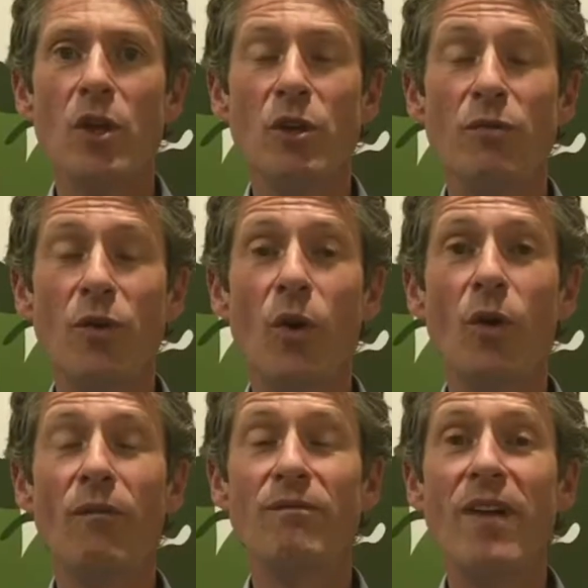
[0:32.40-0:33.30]
you
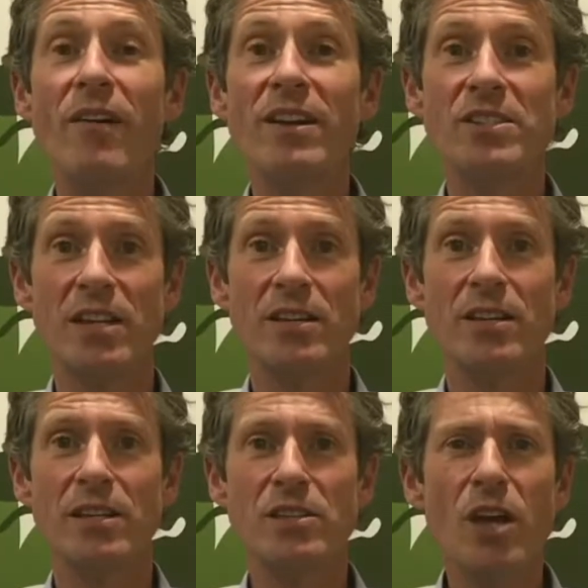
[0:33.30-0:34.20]
fall very
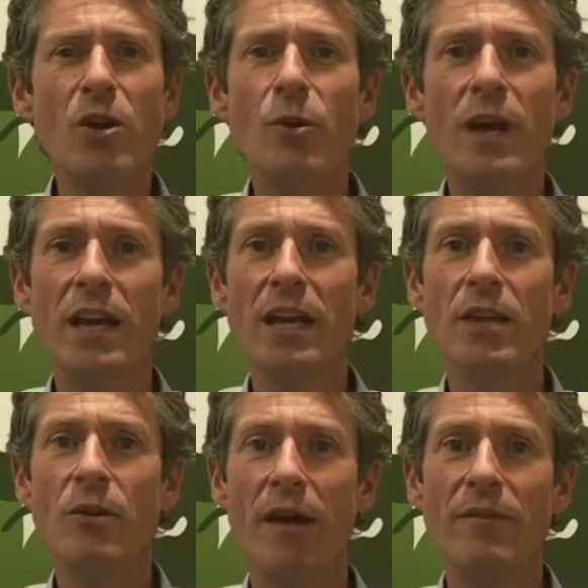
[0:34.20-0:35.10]
suddenly, so quickly
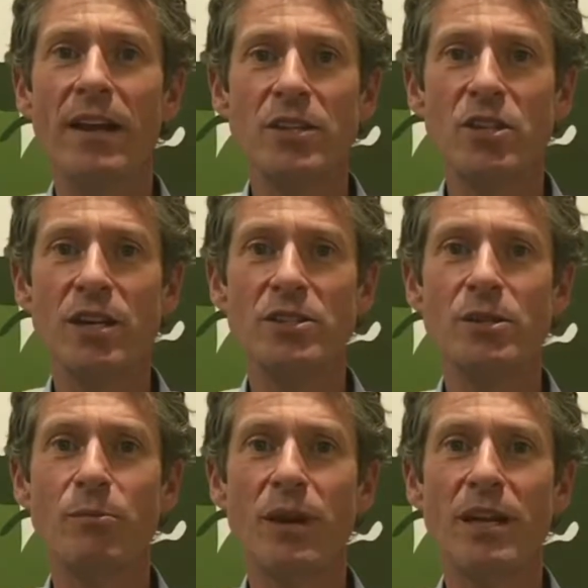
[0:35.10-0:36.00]
you haven't had a chance
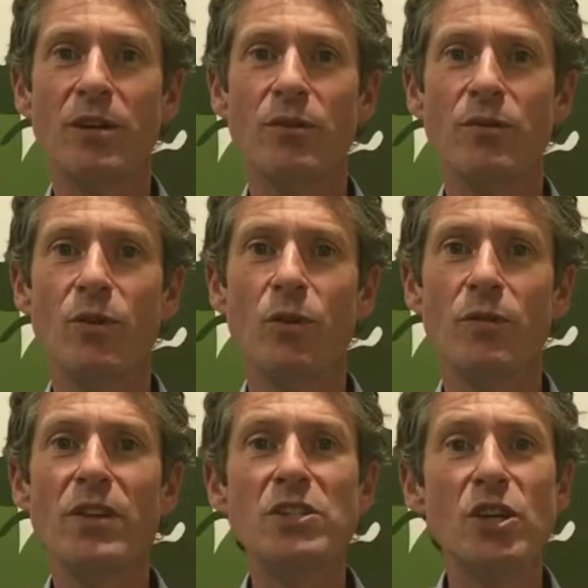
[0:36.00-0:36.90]
to break your fall.
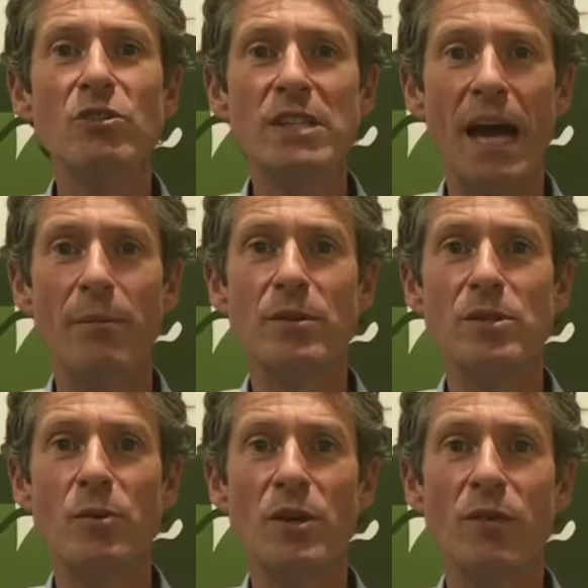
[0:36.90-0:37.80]
This usually
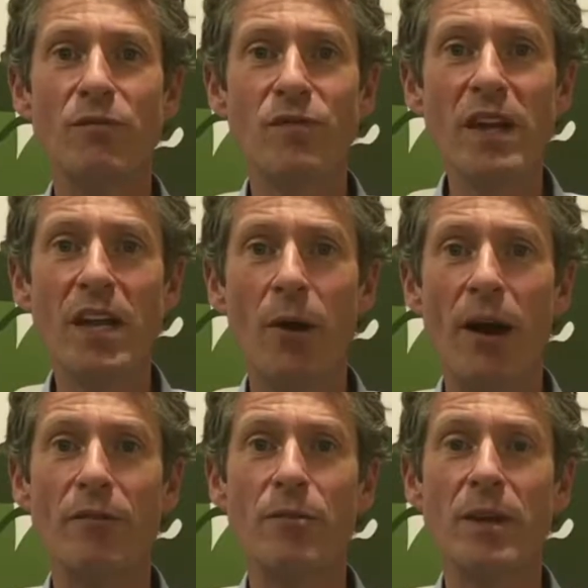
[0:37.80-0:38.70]
happens when your feet go
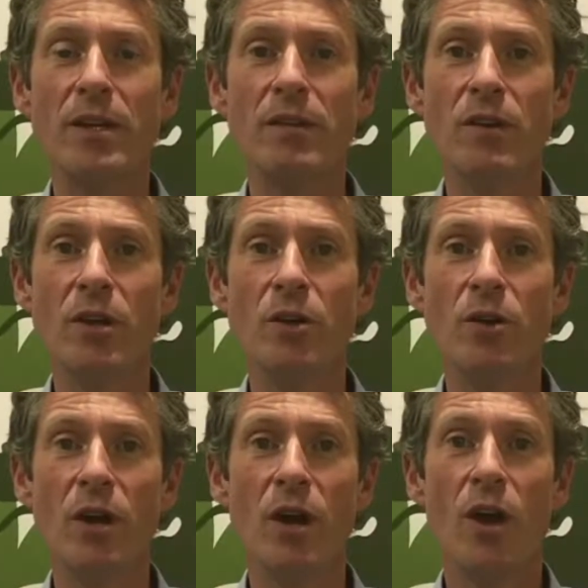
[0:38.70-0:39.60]
out from under you
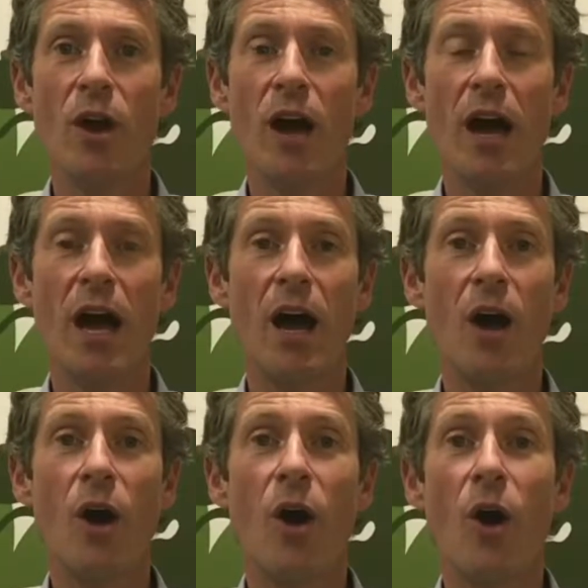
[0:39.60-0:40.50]

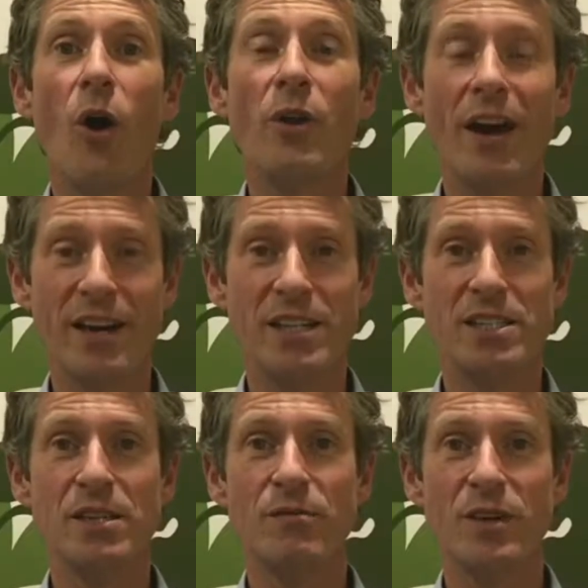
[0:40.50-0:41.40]
on
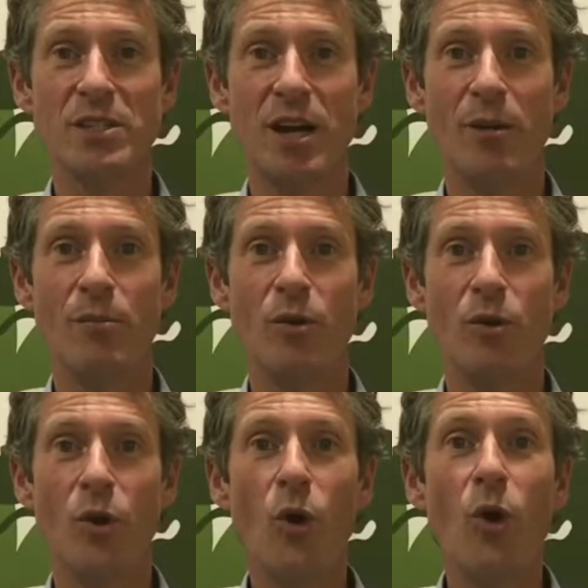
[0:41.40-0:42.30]
ice, for example,
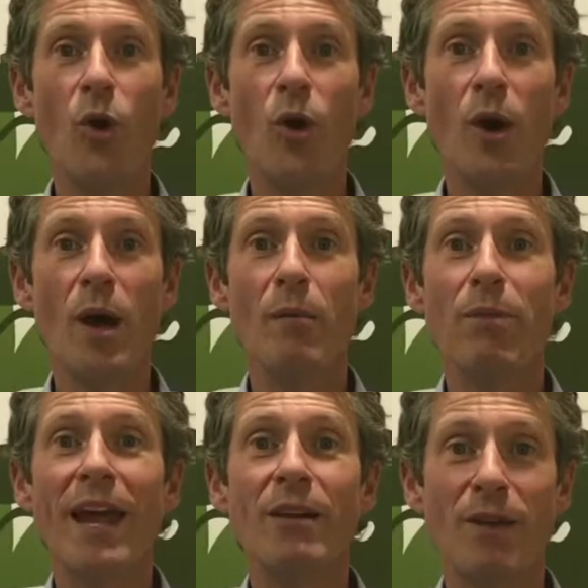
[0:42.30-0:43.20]
or
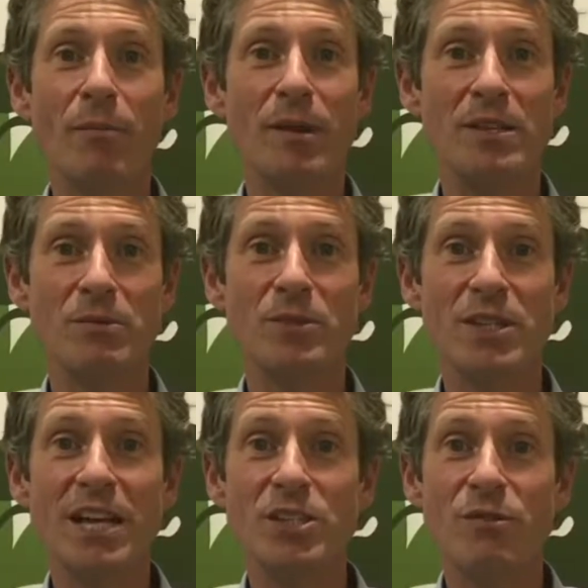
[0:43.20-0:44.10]
playing rugby and someone
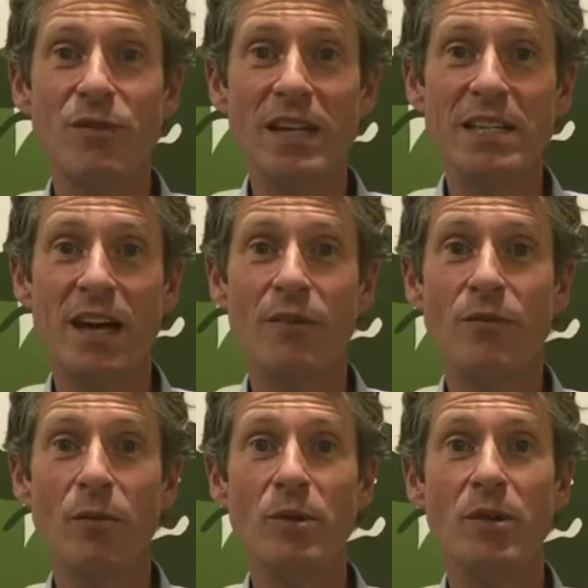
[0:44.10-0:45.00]
takes your feet out
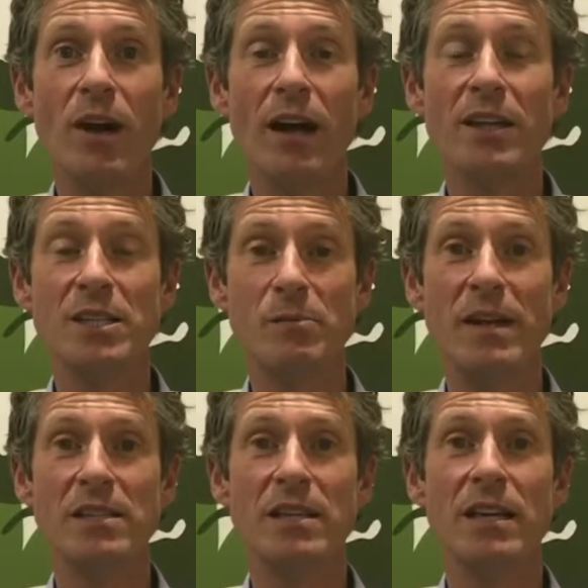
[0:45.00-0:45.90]
from you
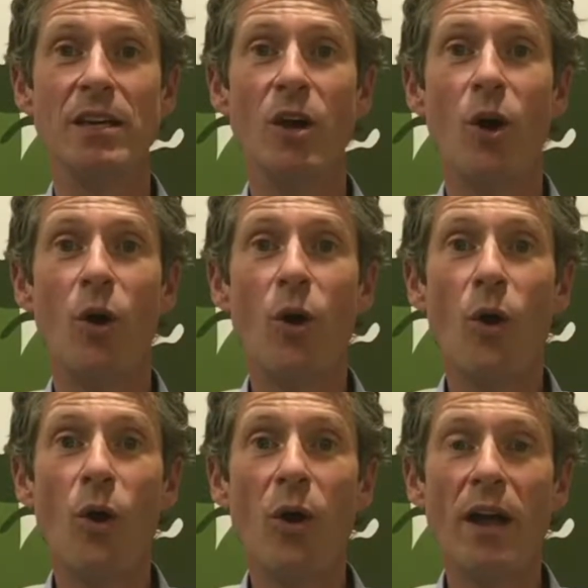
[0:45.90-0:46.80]
unexpectedly,
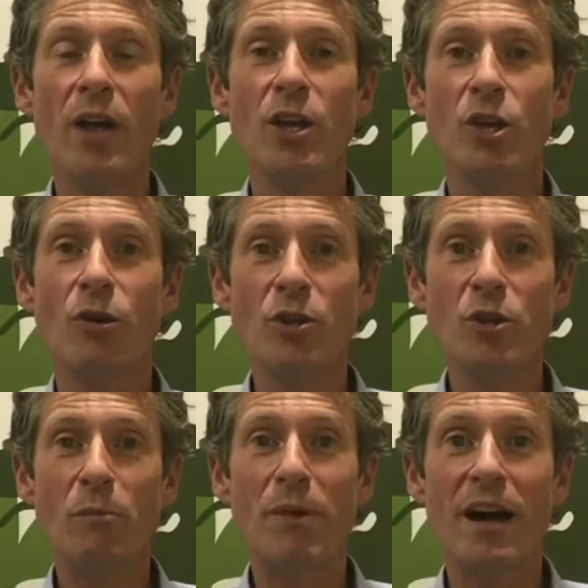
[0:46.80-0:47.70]
or you're on
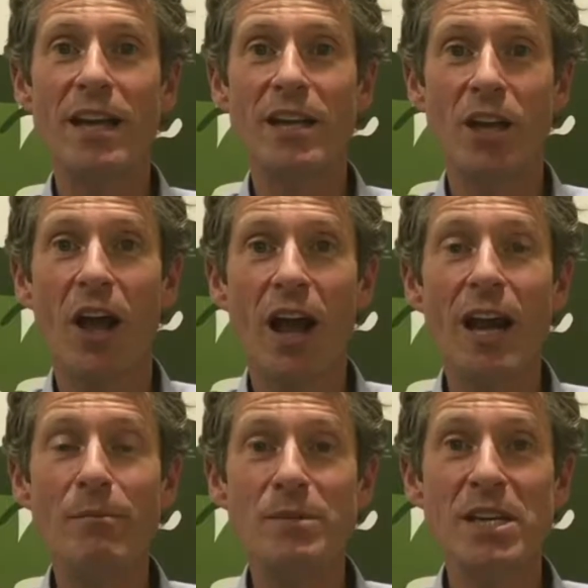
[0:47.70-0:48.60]
your bike and you're
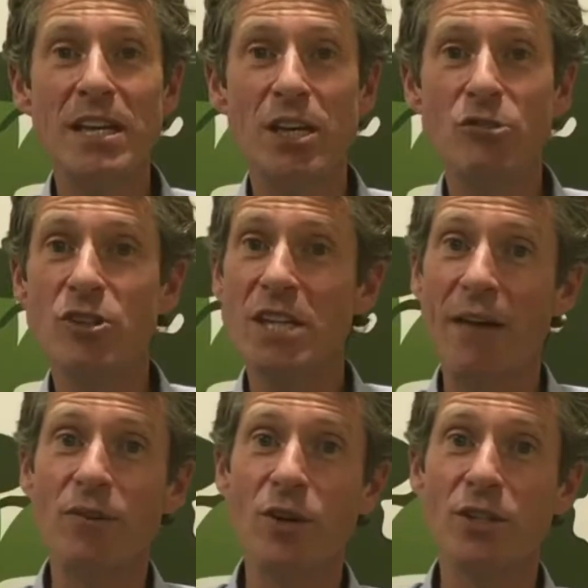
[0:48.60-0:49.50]
clipped in and you just
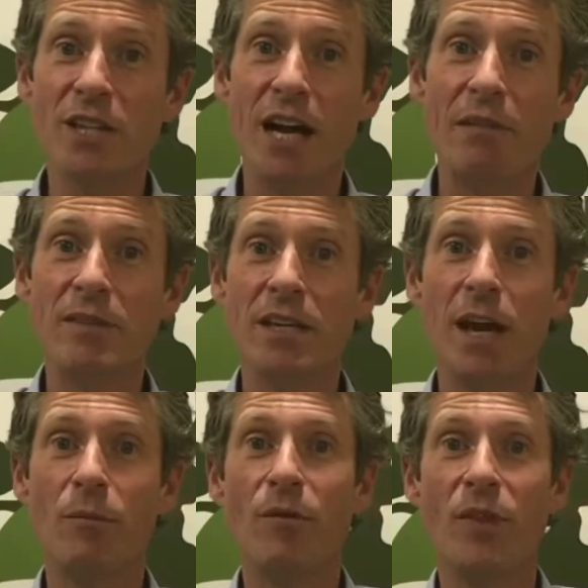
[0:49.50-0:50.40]
haven't got time to
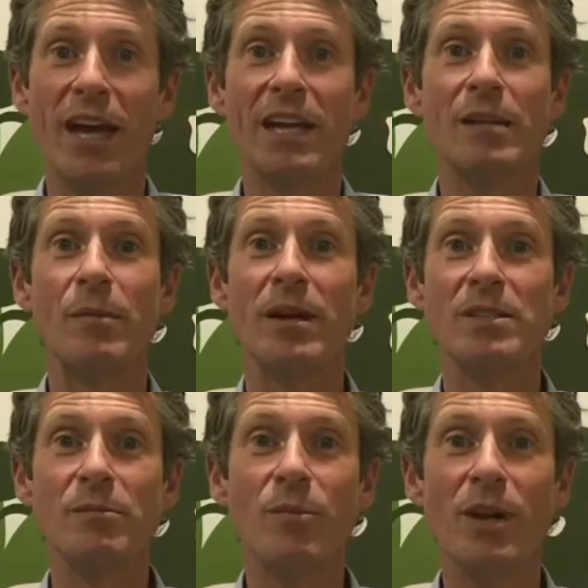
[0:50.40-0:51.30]
come off the
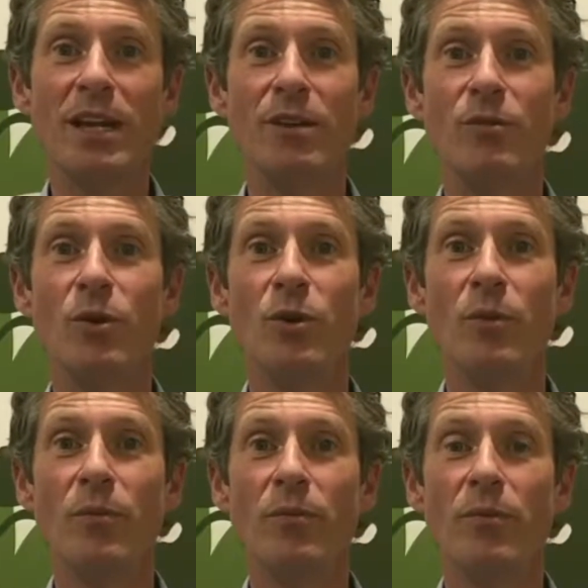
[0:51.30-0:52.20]
handlebars and break your
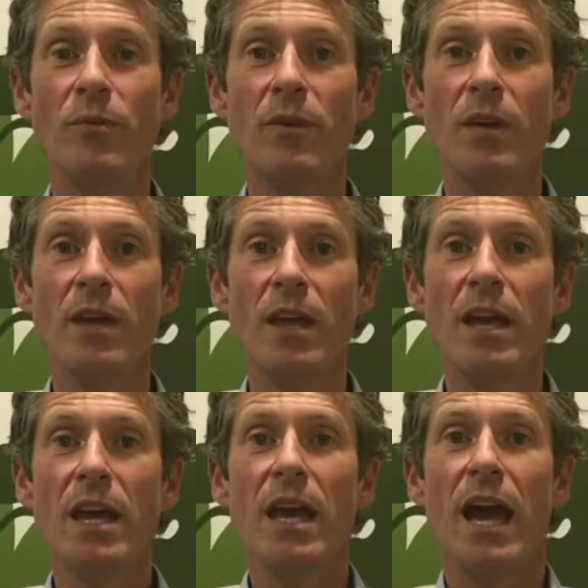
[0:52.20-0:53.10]
fall.
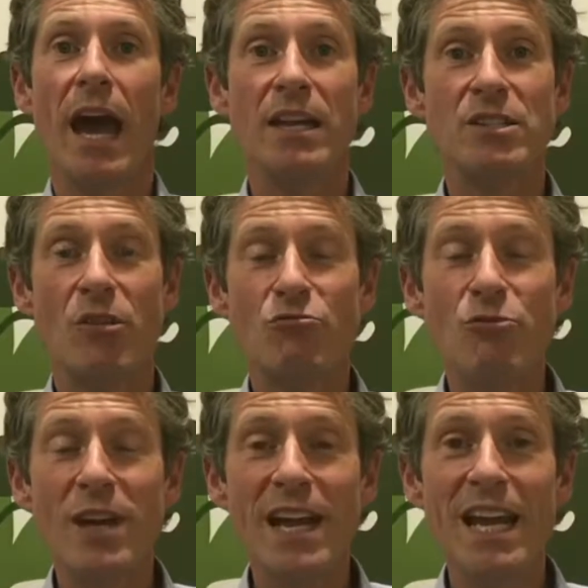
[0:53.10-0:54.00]
And it's a
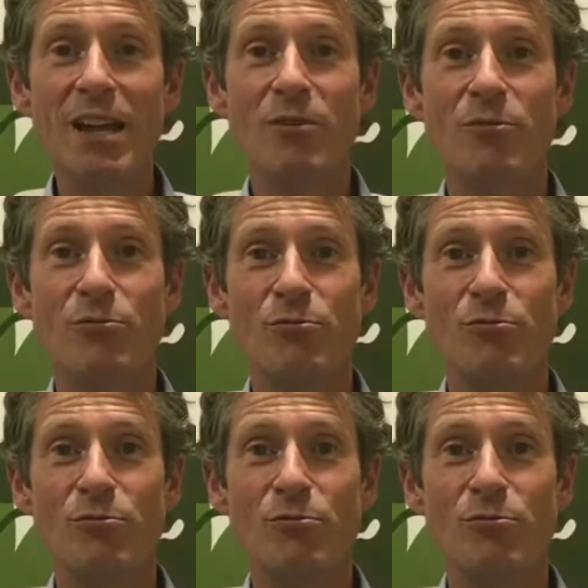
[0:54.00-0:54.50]
really